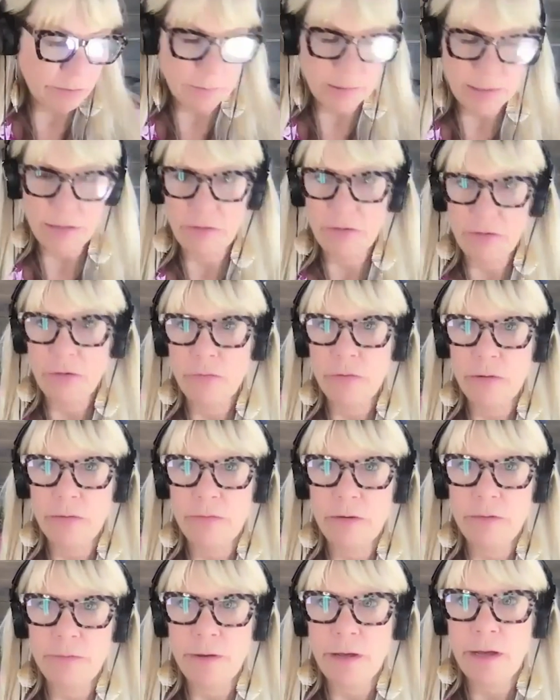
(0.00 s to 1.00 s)
to be at
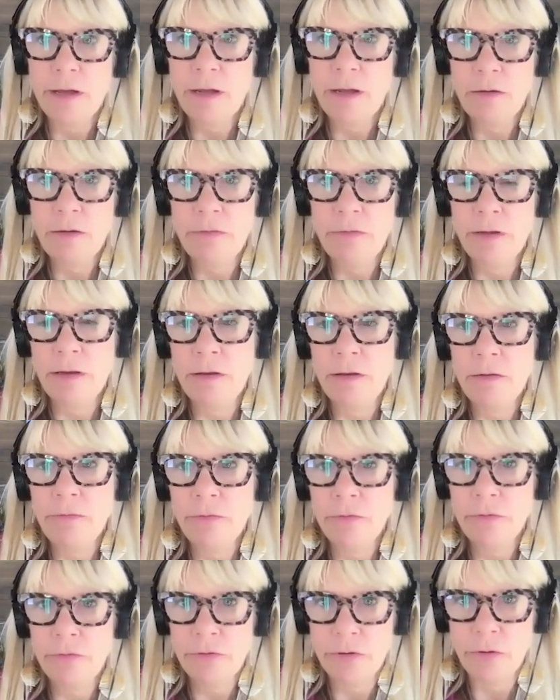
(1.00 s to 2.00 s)
255 and
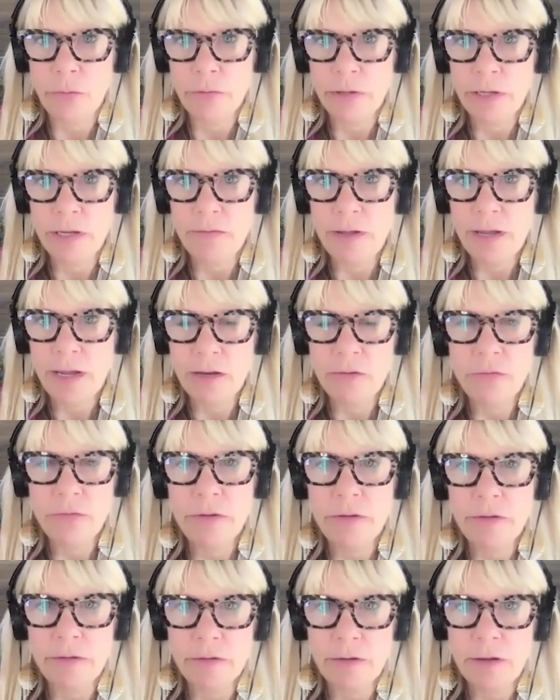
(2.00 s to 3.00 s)
for, to only have a
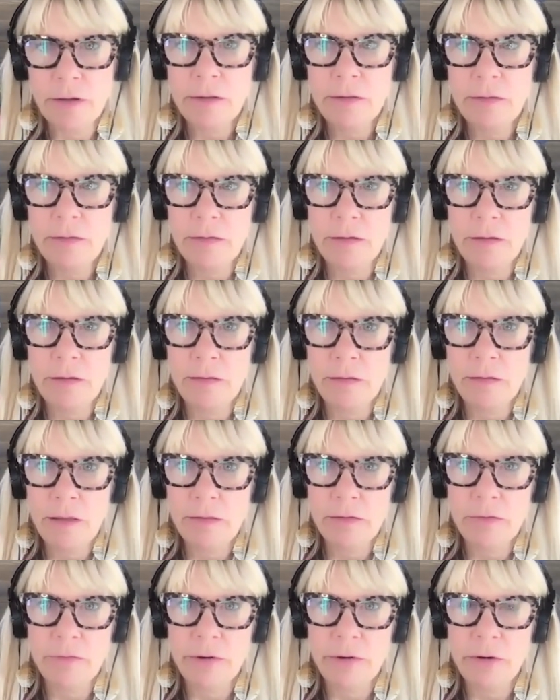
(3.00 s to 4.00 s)
handful of slots is
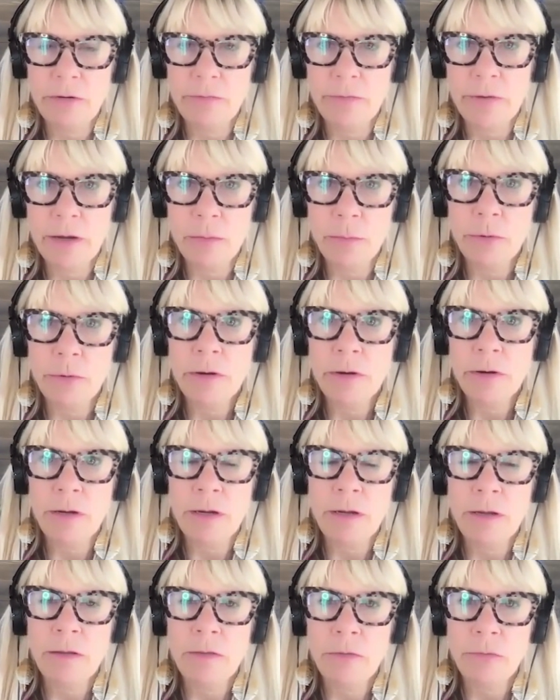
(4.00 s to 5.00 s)
that's a very vibrant
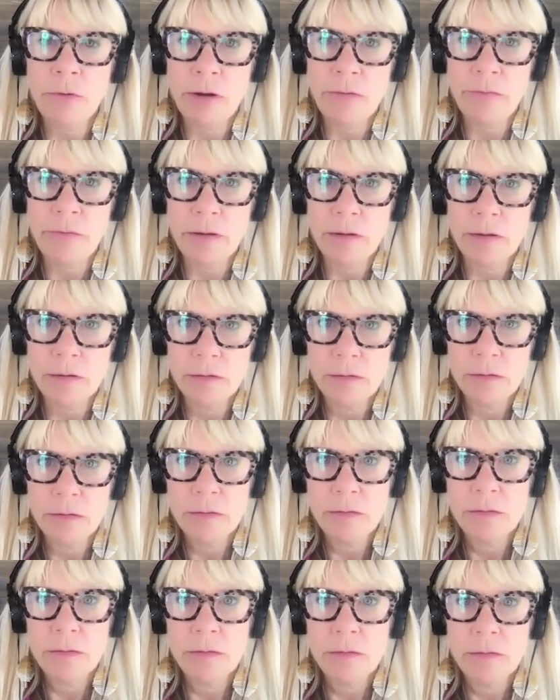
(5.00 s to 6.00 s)
and thriving
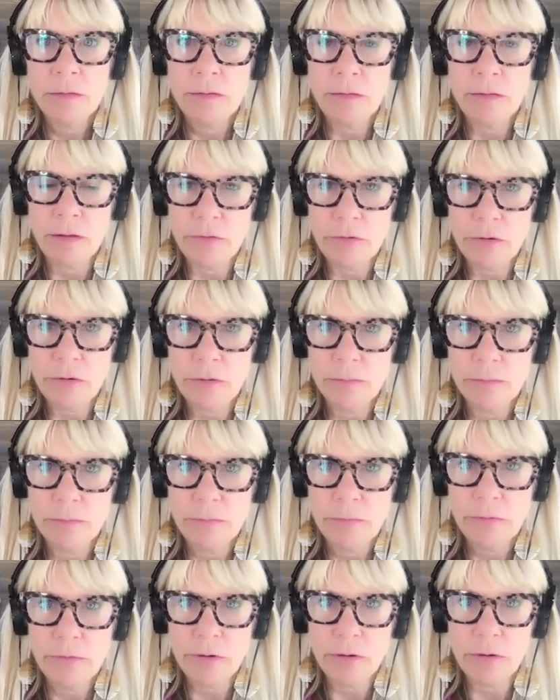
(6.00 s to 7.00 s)
center.
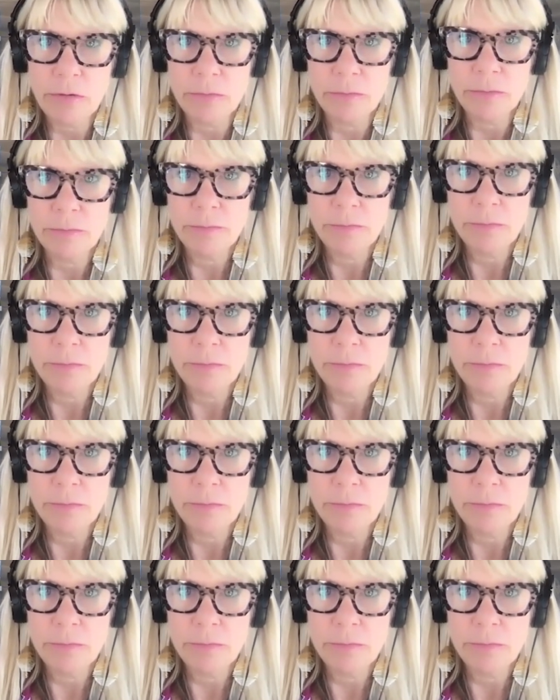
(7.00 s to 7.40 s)
So yeah,